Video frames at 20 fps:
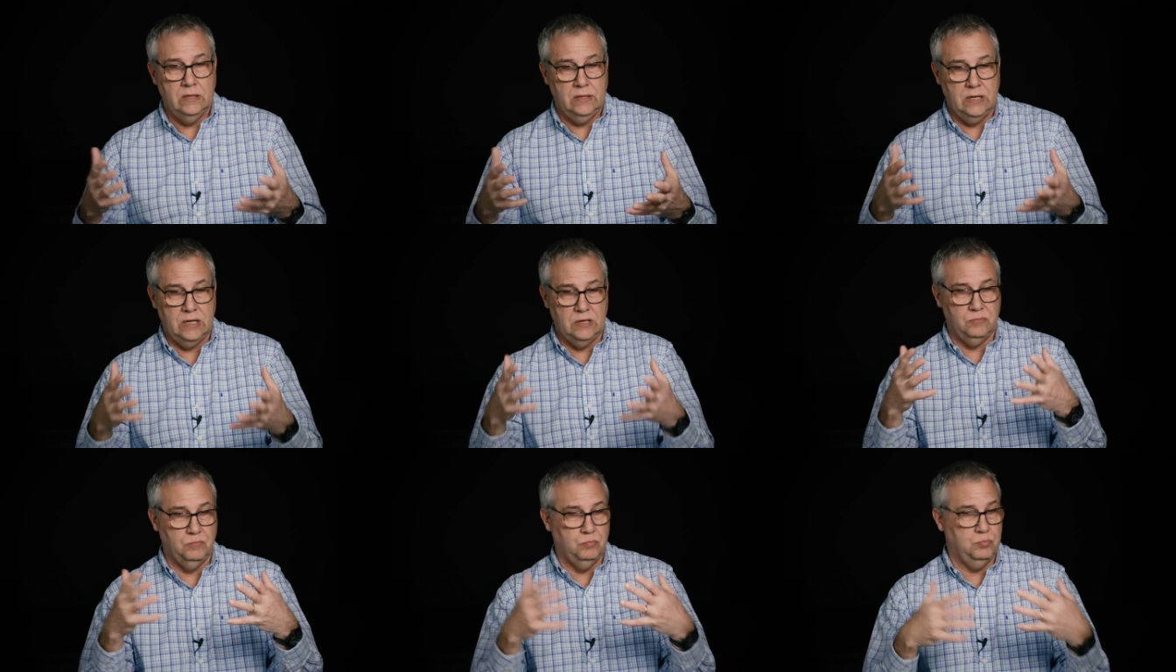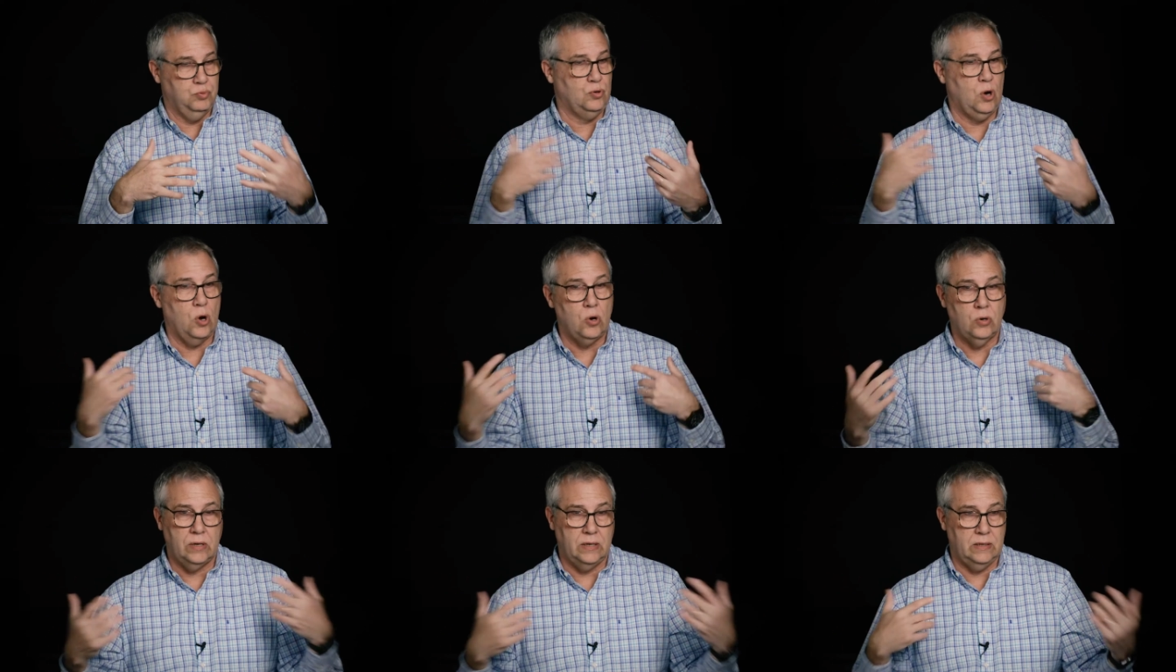these
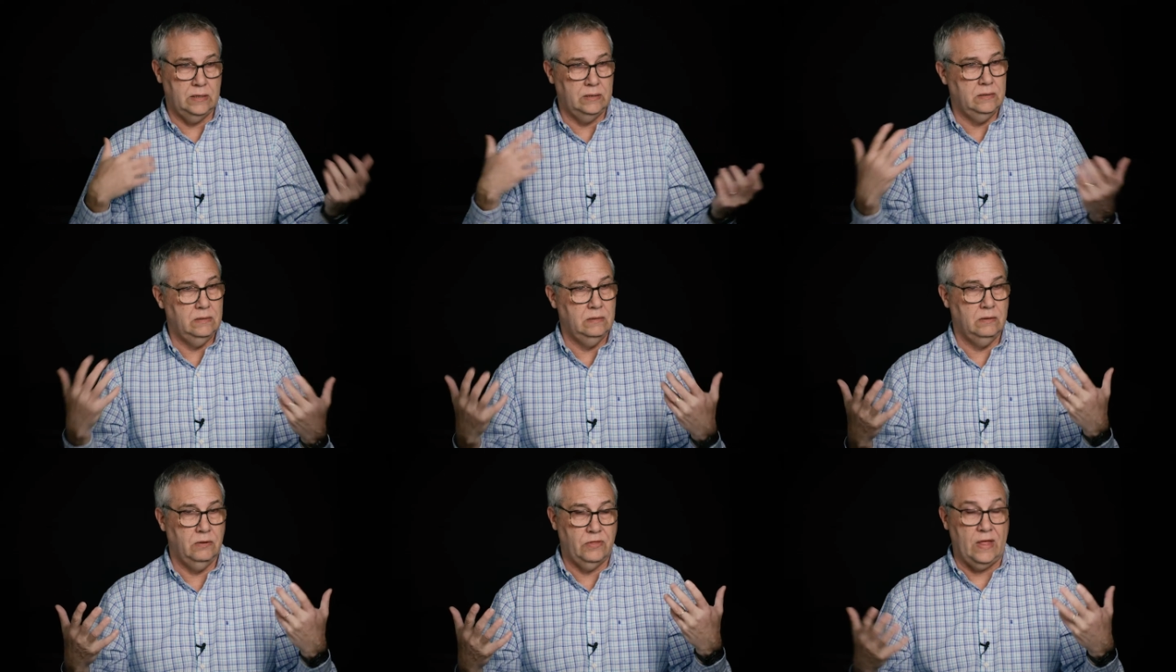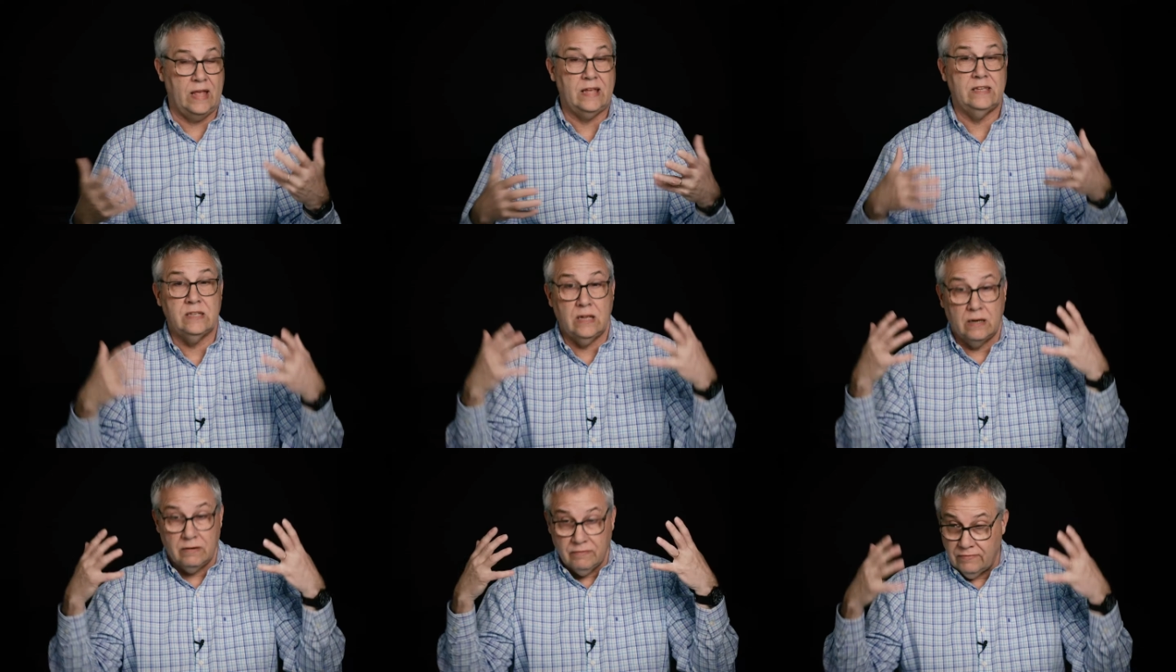broken
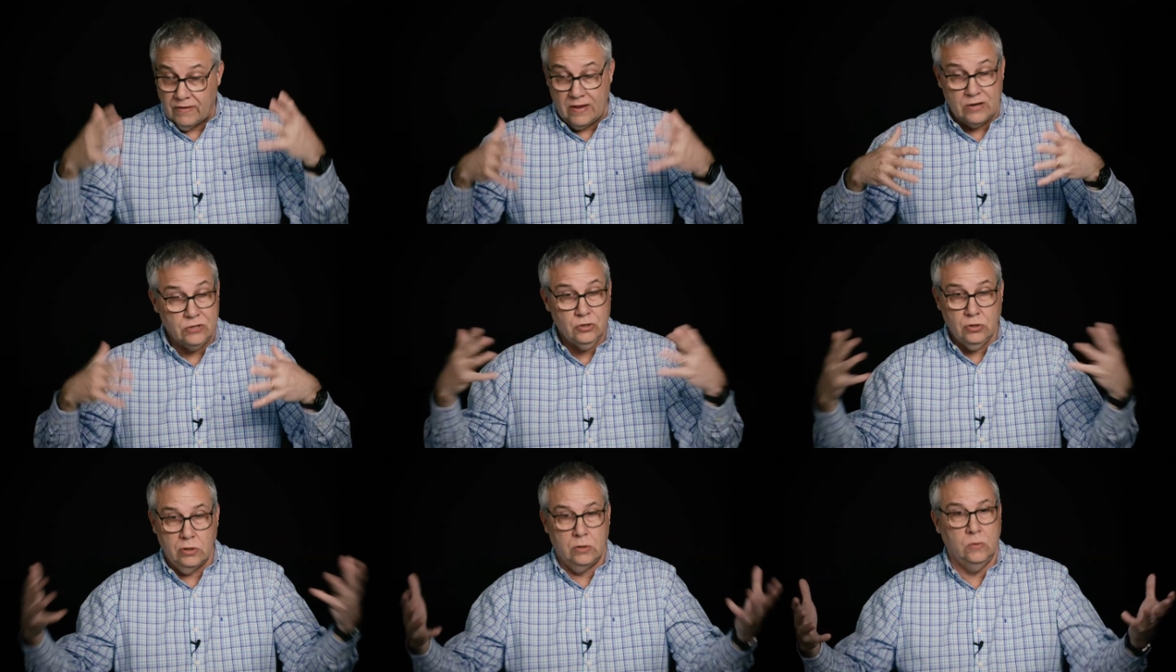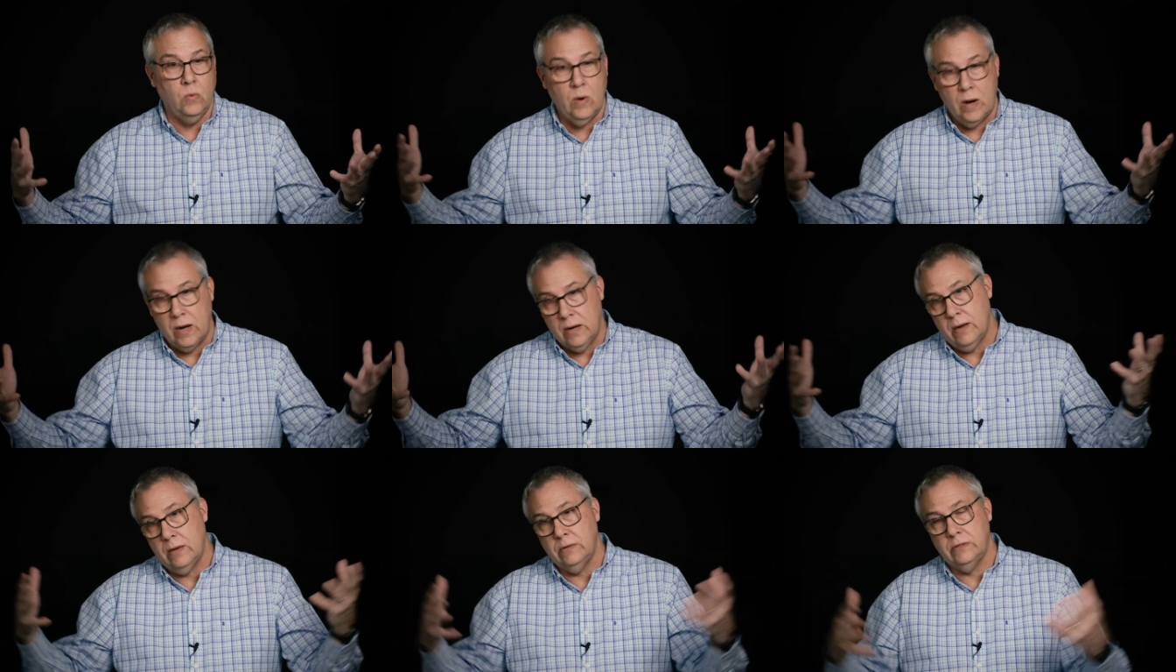things that eventually
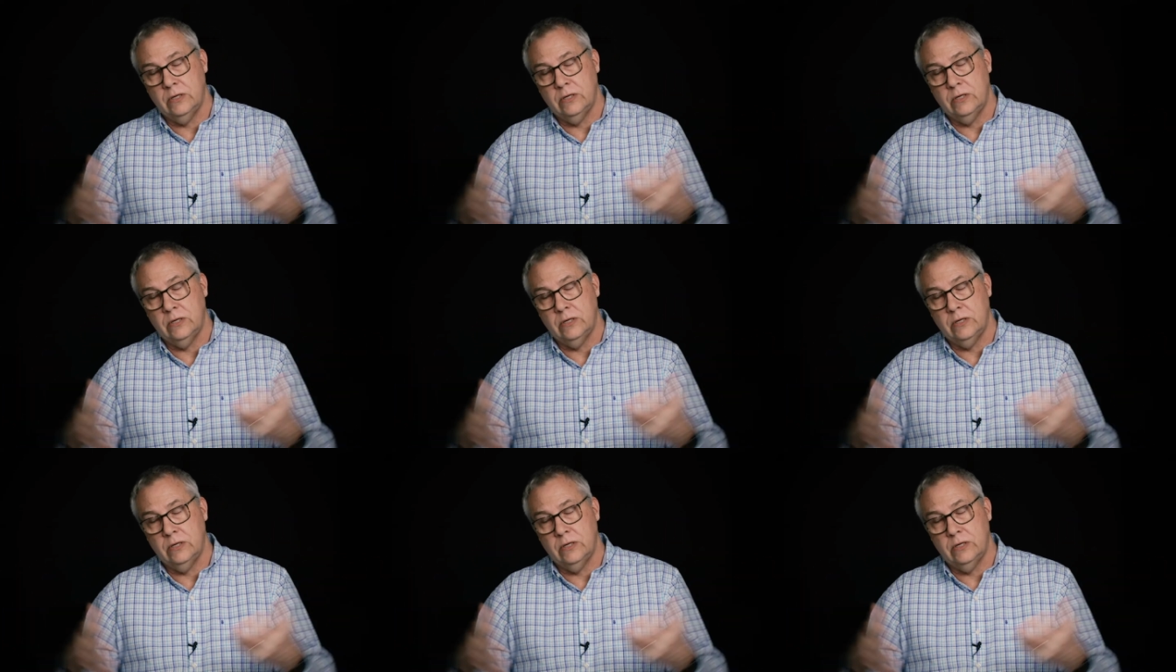wear out.